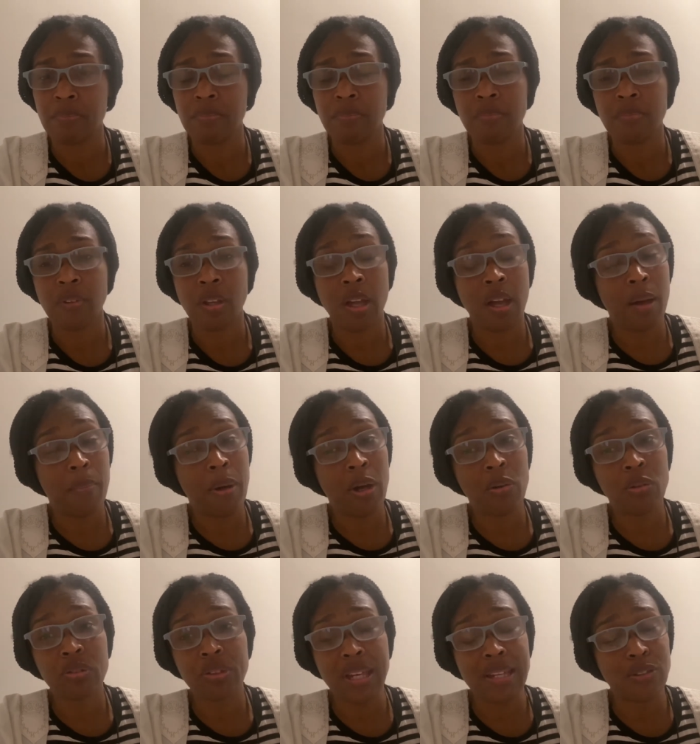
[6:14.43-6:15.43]
Come on.
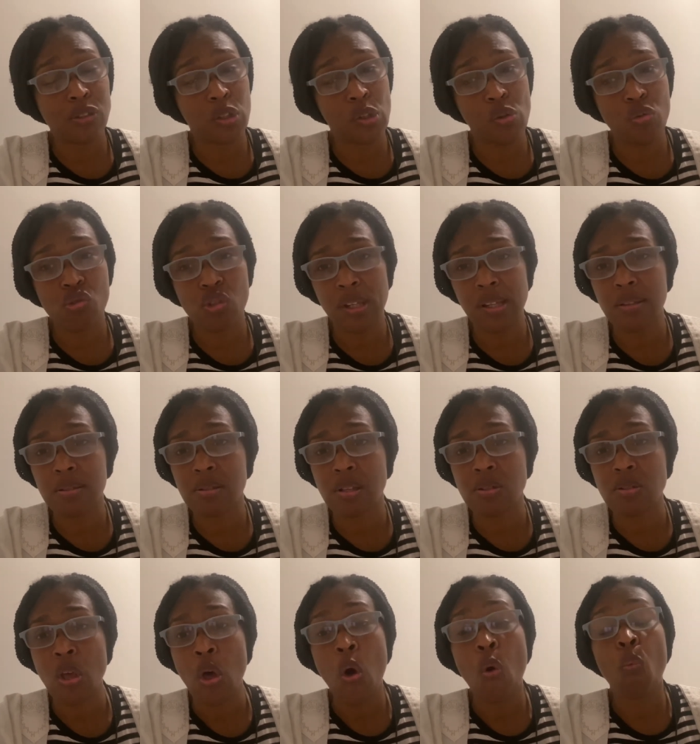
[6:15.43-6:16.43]
Thank you, Jesus.
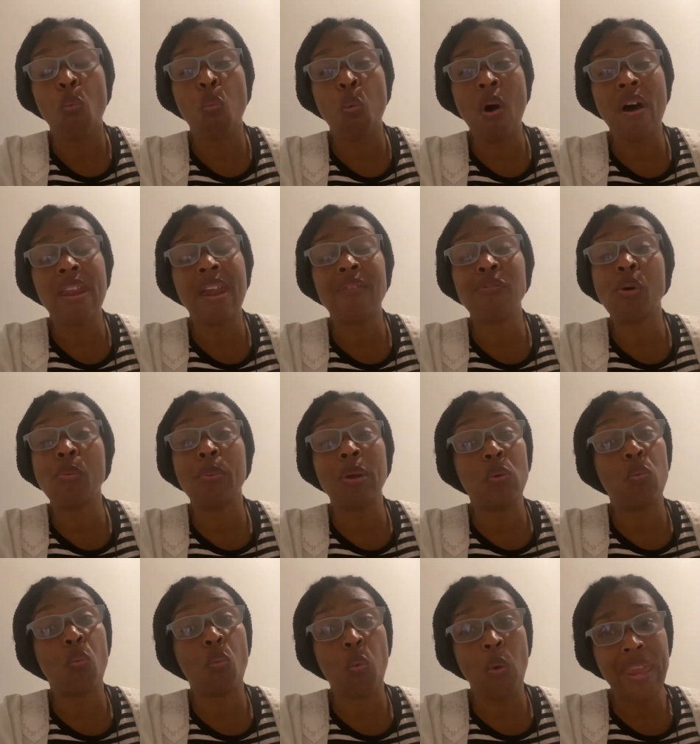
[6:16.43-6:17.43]
Whatever
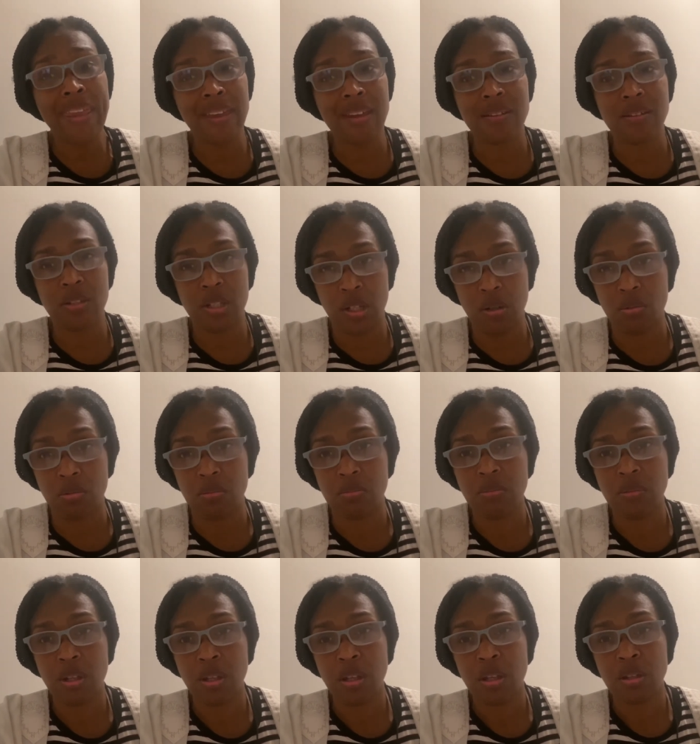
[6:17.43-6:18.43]
been weakening you,
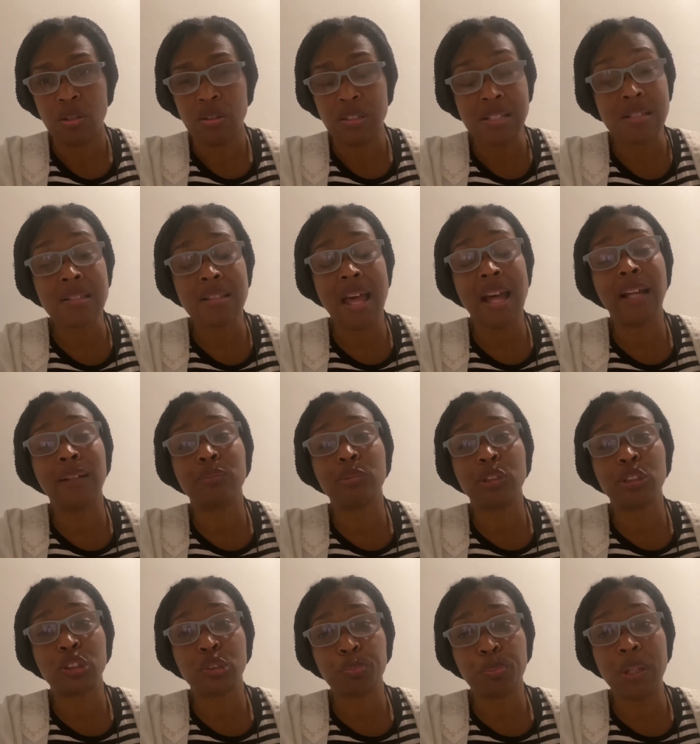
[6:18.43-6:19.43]
it's time to
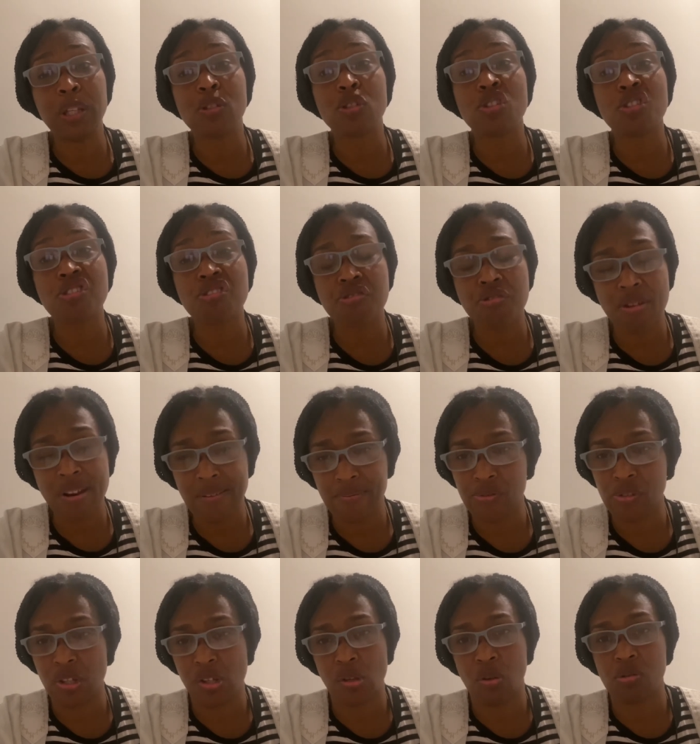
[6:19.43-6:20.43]
speak strength
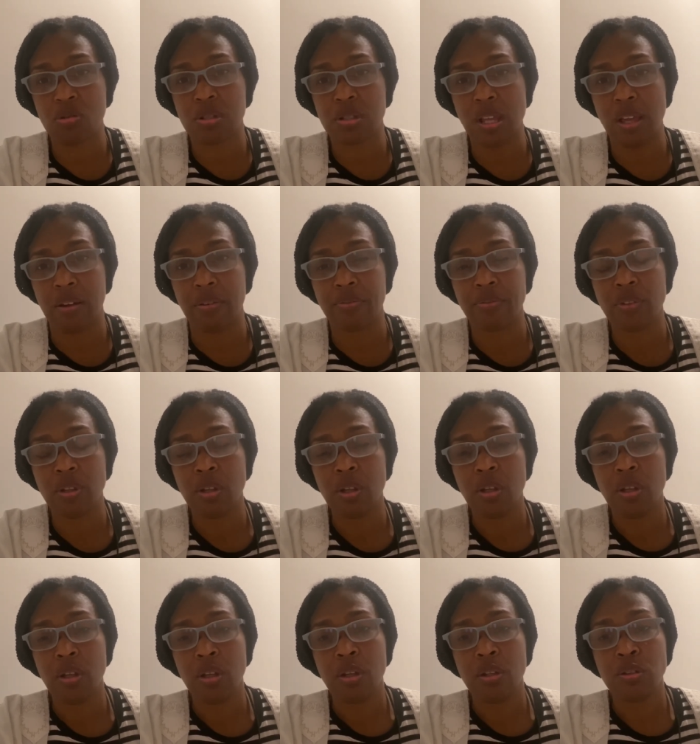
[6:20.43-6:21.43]
to yourself.
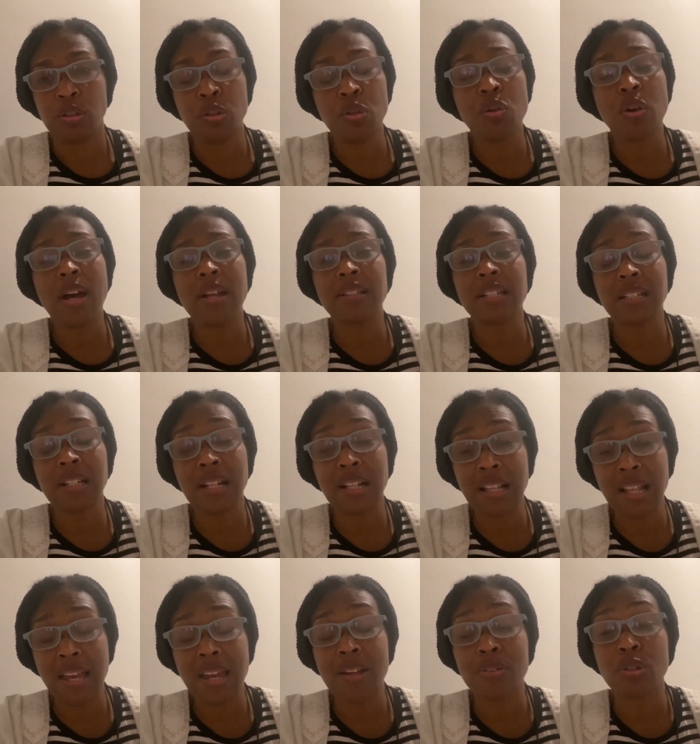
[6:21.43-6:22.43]
You got to
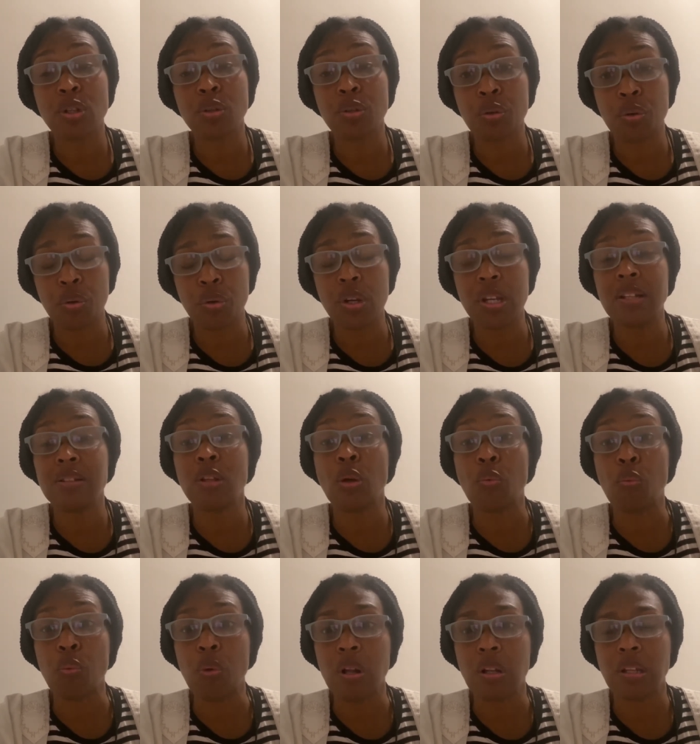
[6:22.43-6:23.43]
declare and decree the
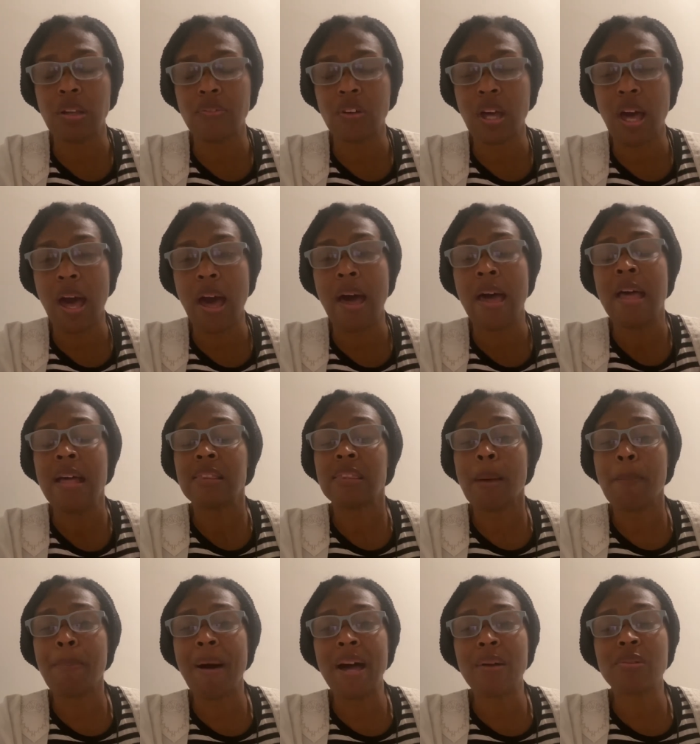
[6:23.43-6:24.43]
will of God. The
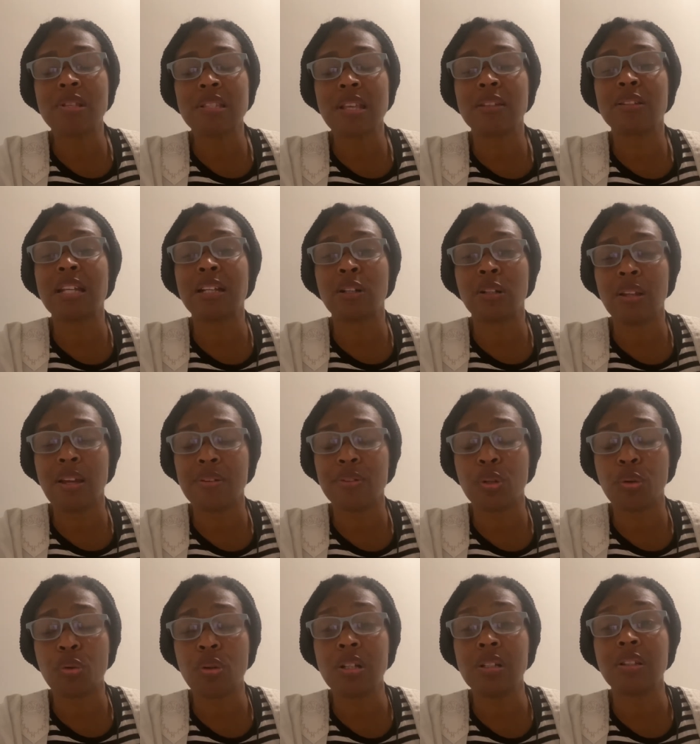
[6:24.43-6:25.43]
Bible says, declare and
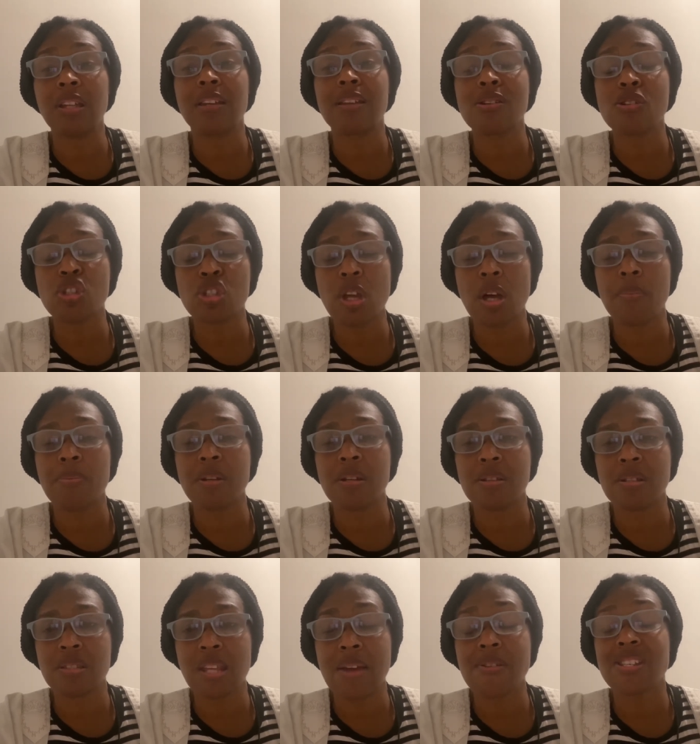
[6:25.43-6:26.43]
decree and think it shall be
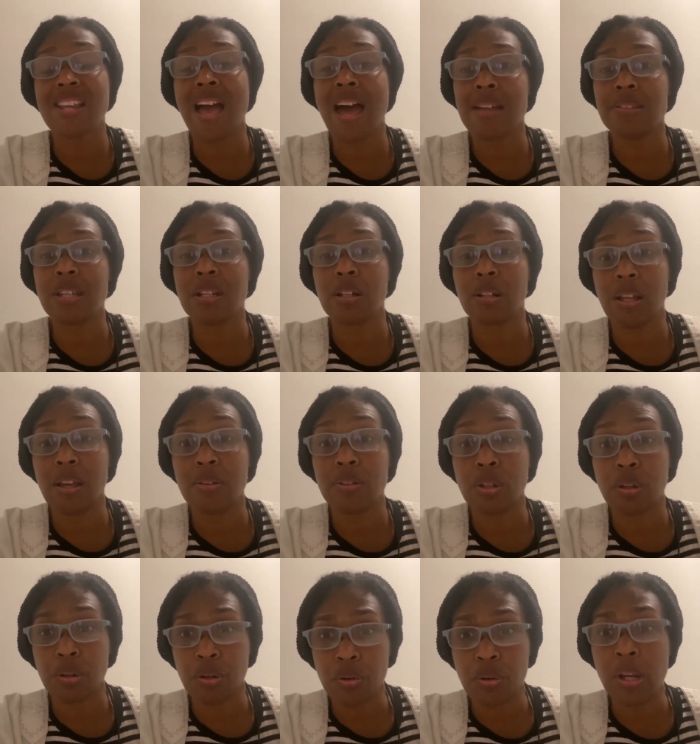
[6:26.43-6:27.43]
established. I declare and
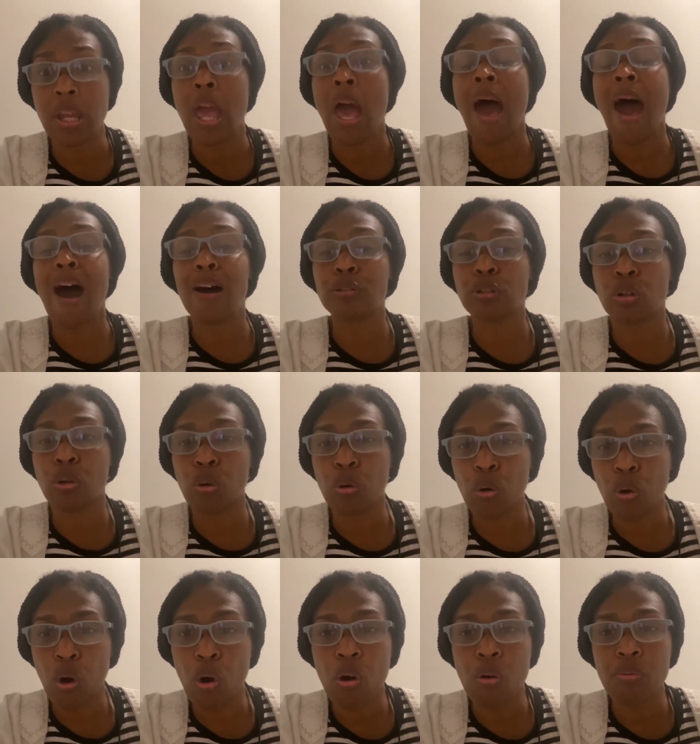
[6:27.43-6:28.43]
decree a
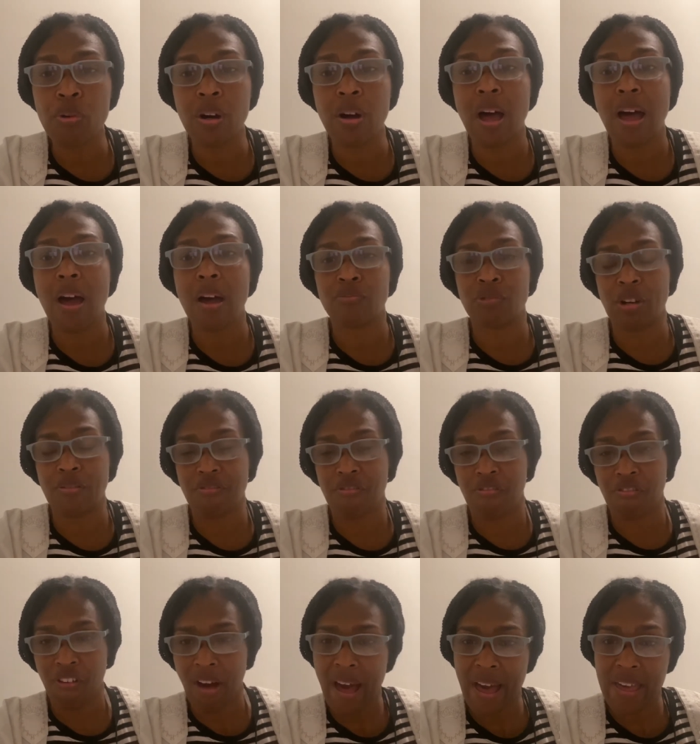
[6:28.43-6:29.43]
global
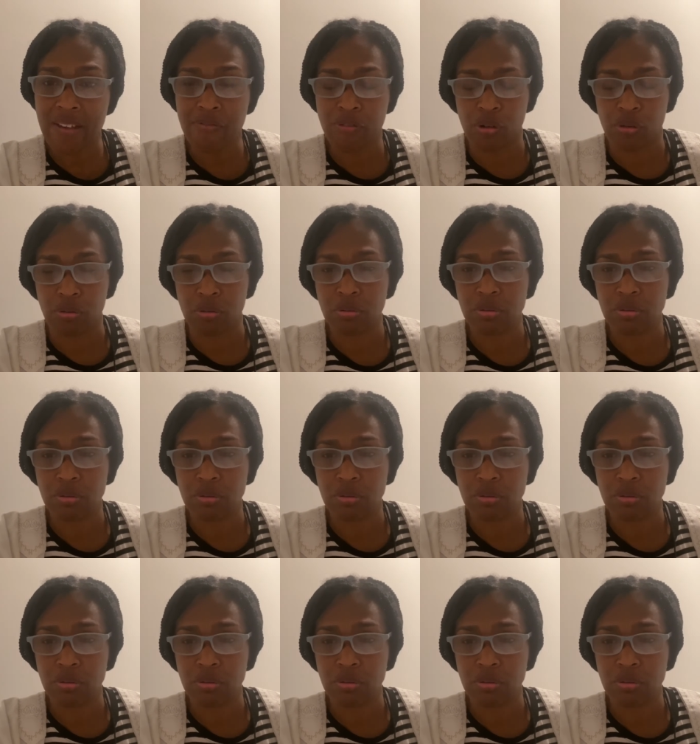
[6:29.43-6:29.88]
revival